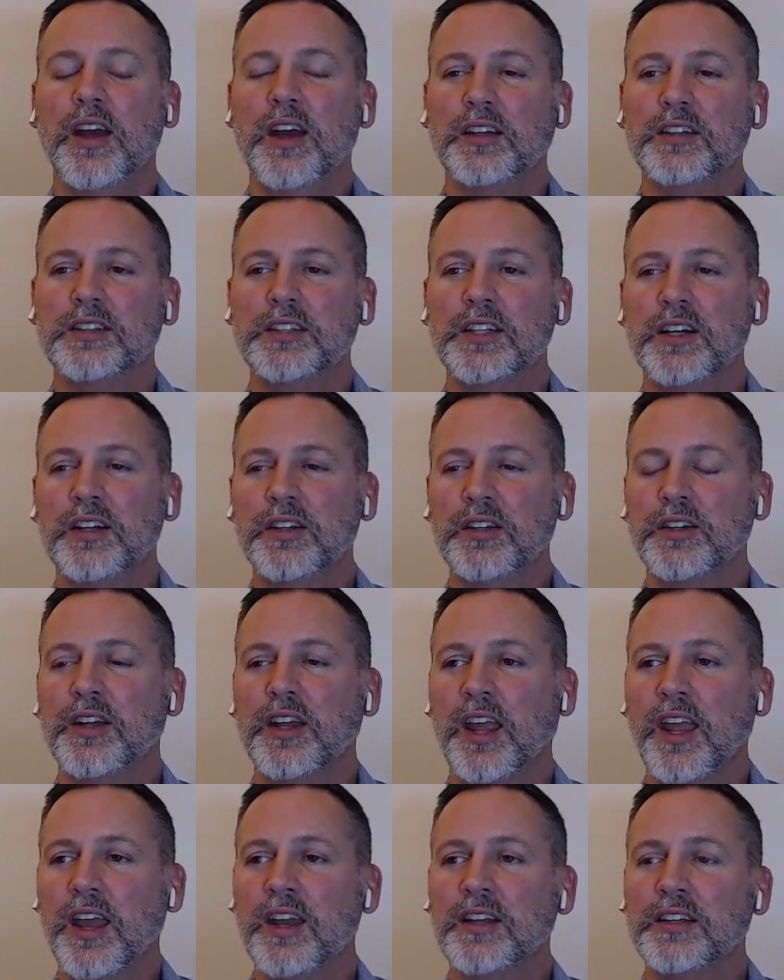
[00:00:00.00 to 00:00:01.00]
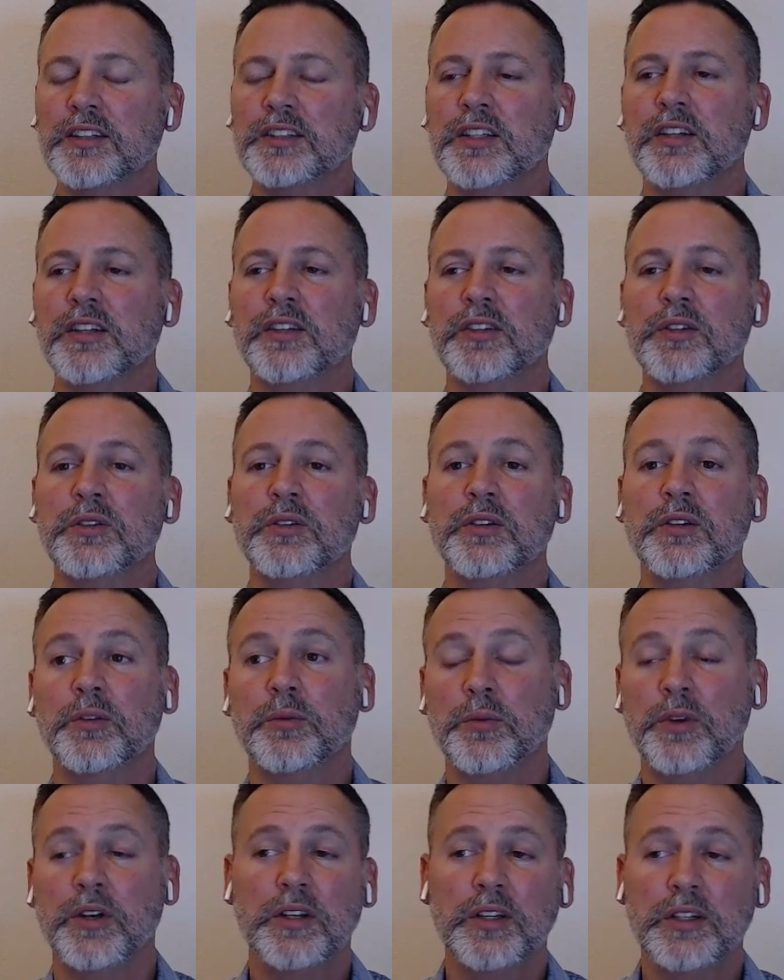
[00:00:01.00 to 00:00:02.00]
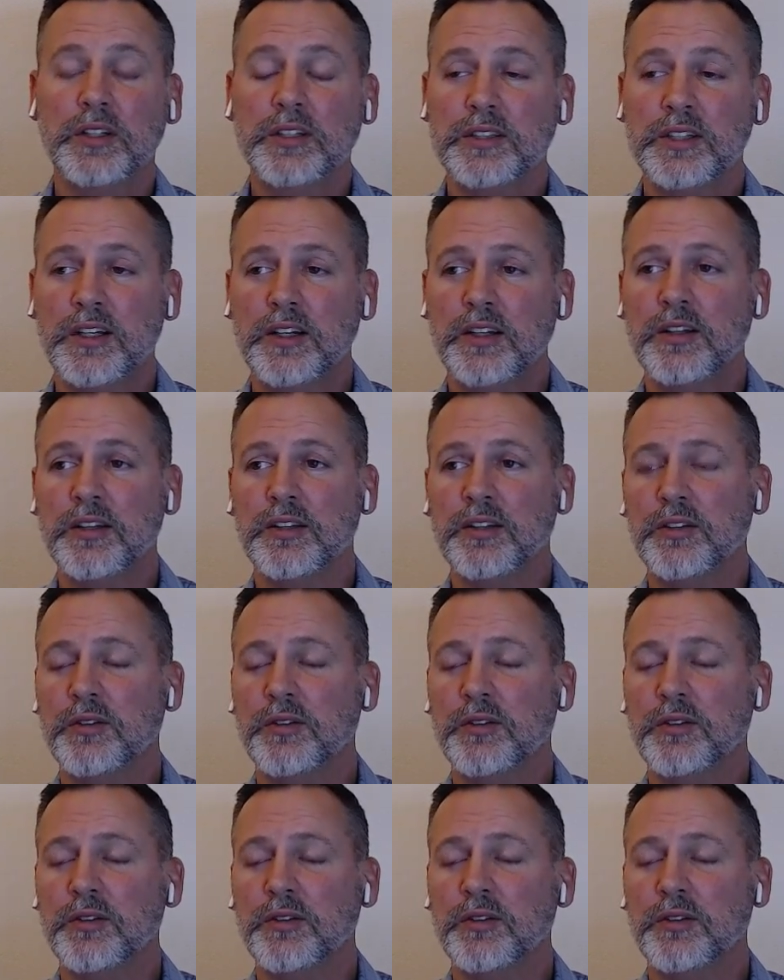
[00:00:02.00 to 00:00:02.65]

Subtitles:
excel or can excel or you don't want to excel,